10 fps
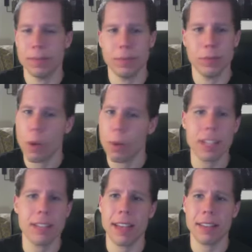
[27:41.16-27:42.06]

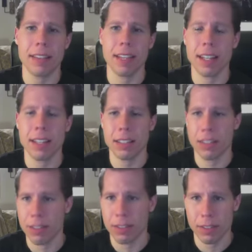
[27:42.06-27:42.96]
Nobody takes TNA
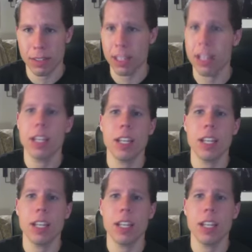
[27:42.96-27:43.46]
seriously.